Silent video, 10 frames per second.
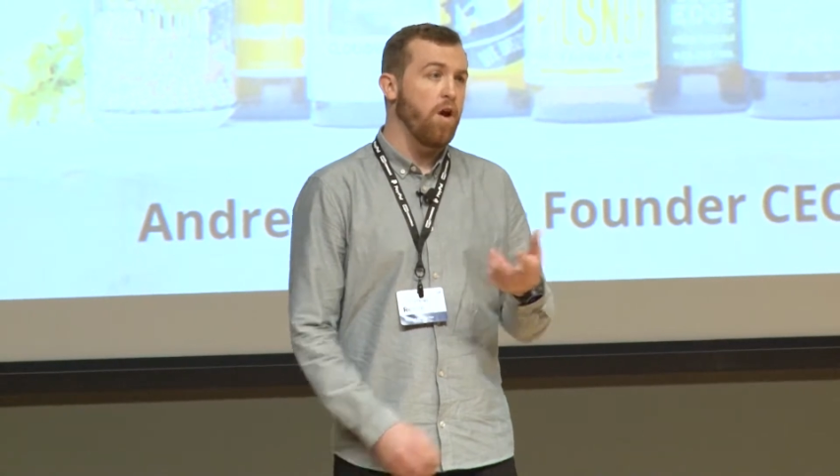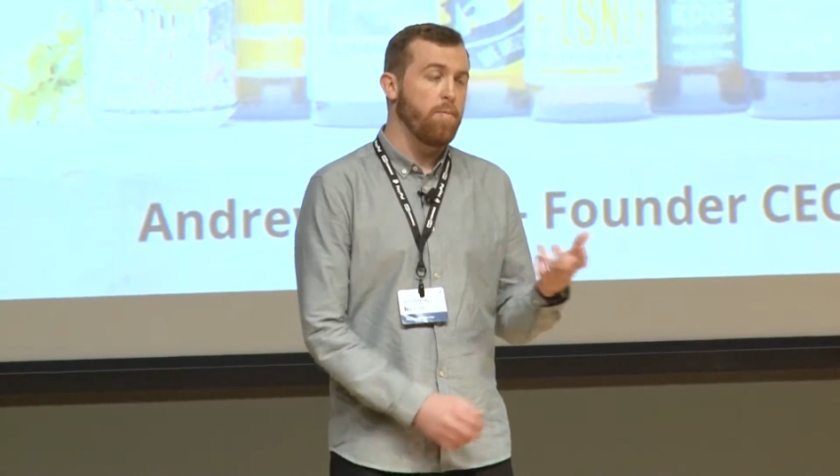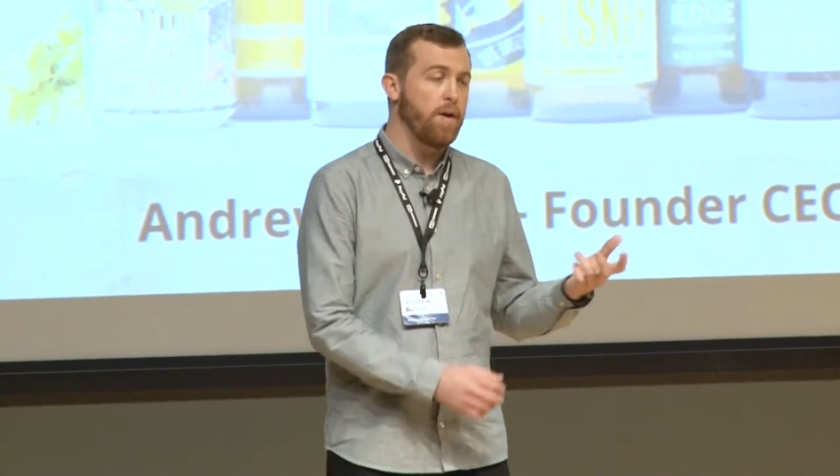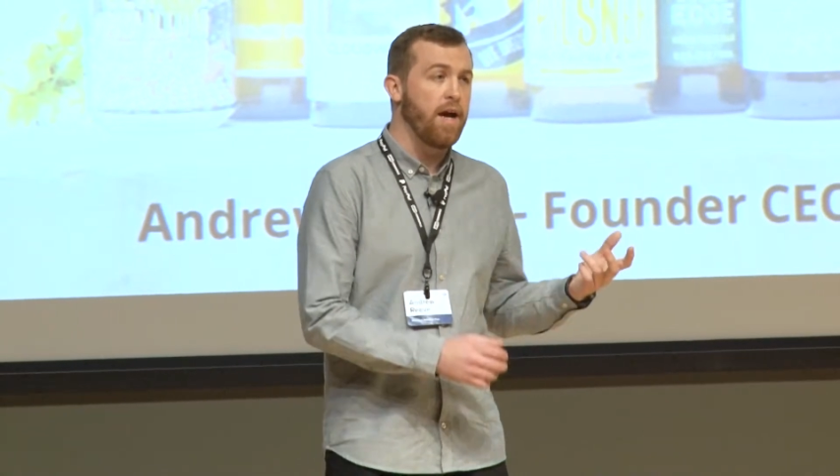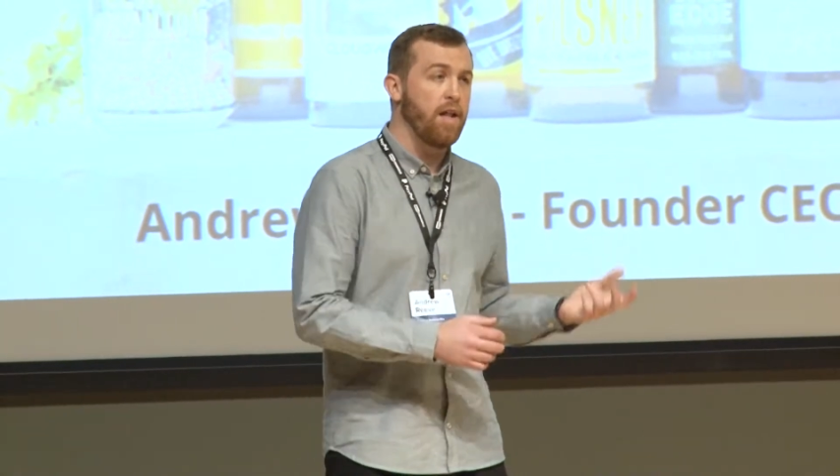an
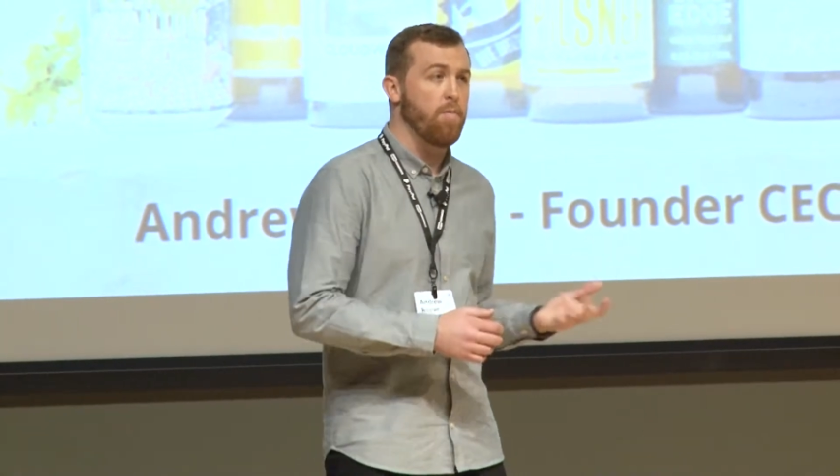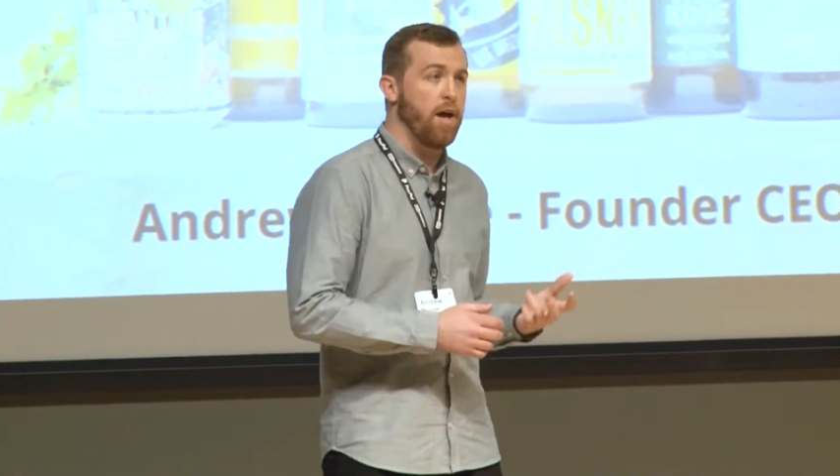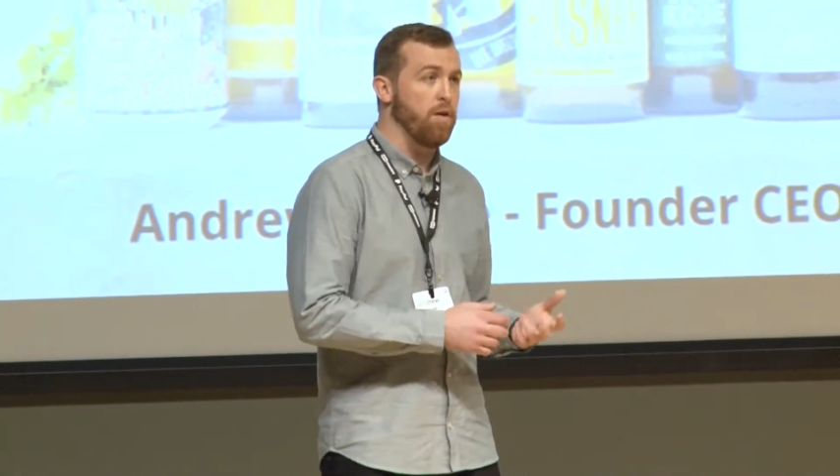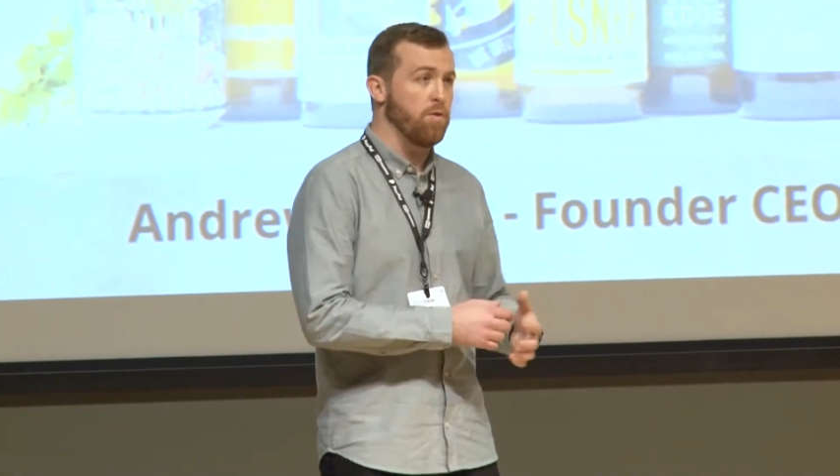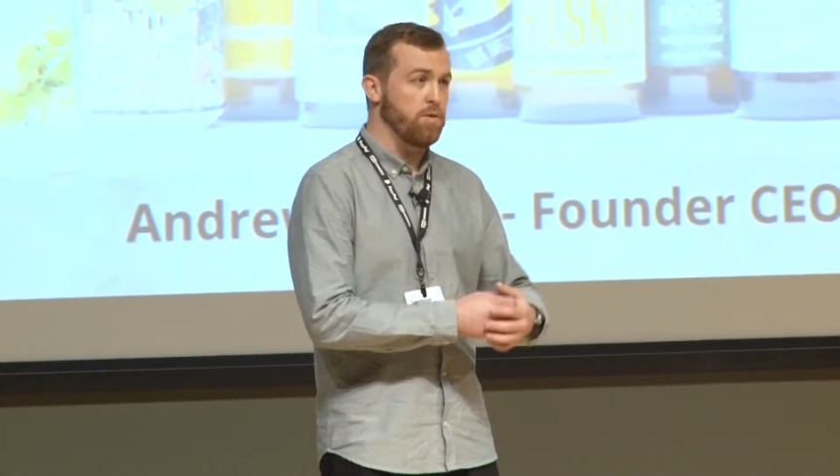IPA they
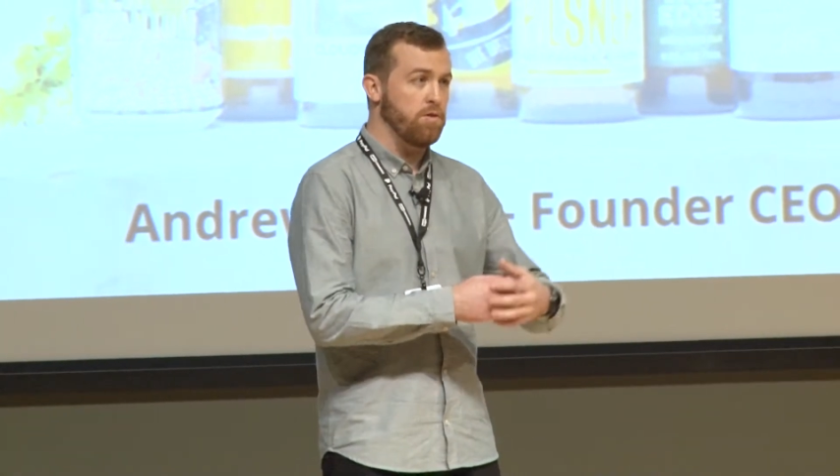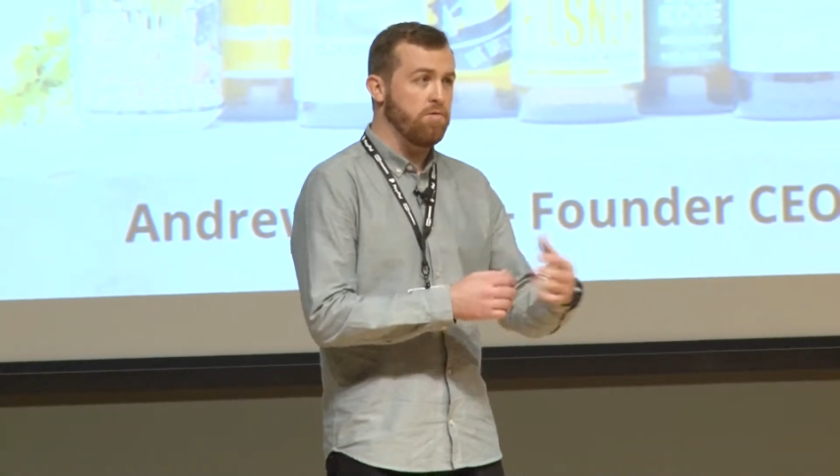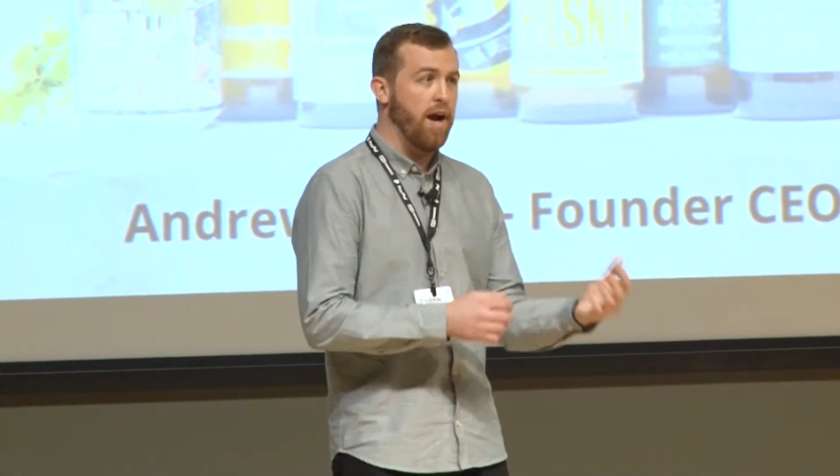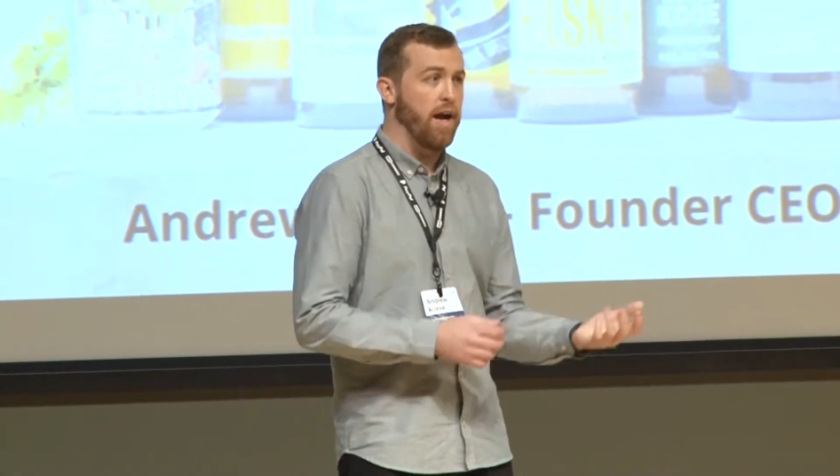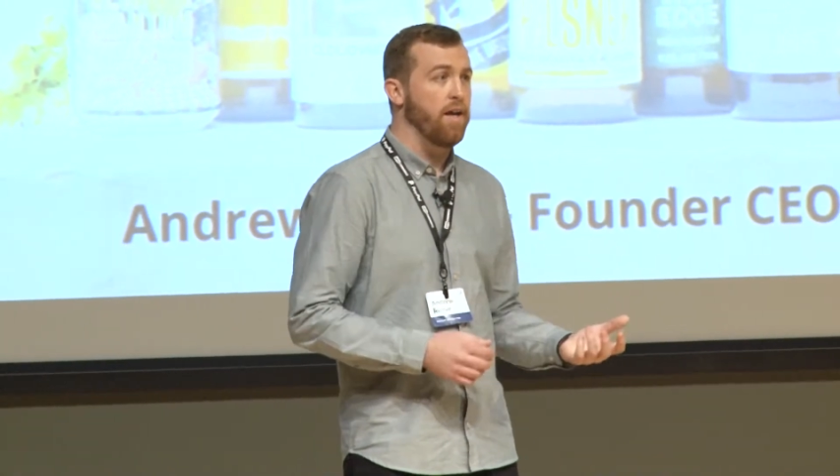make, which is
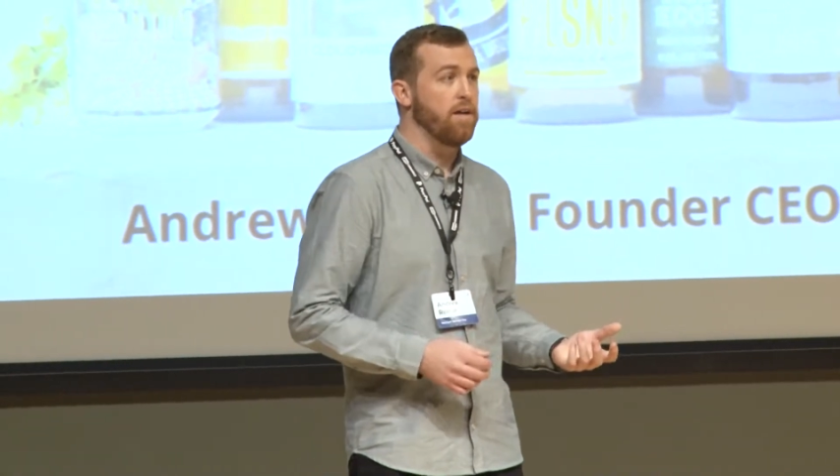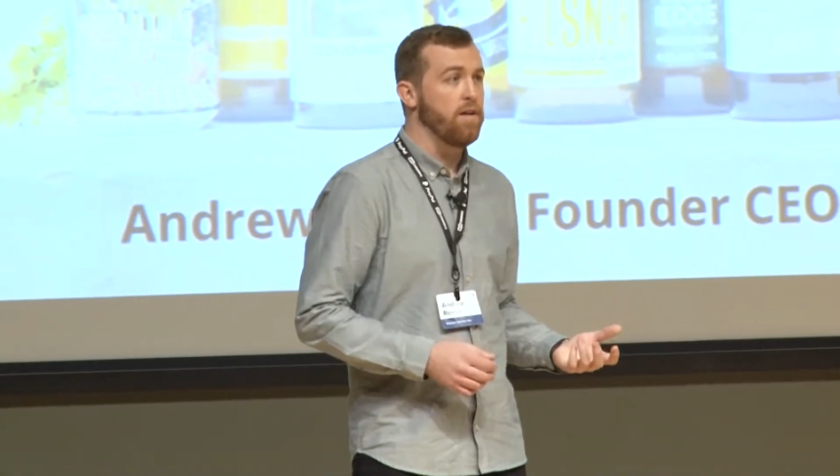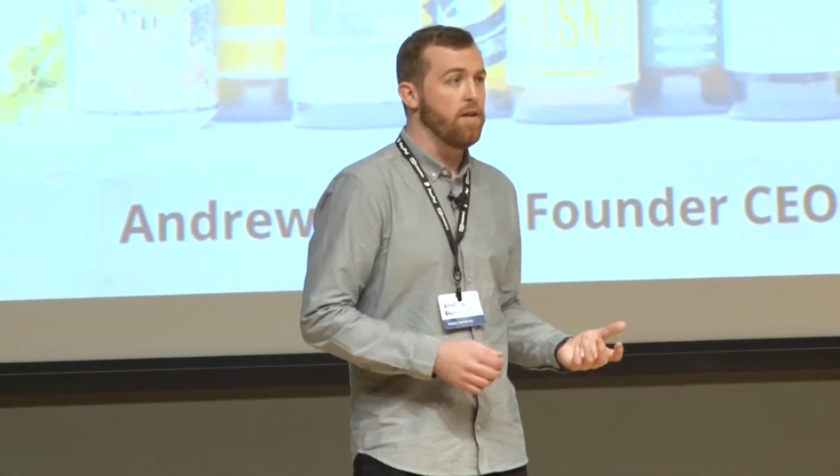great,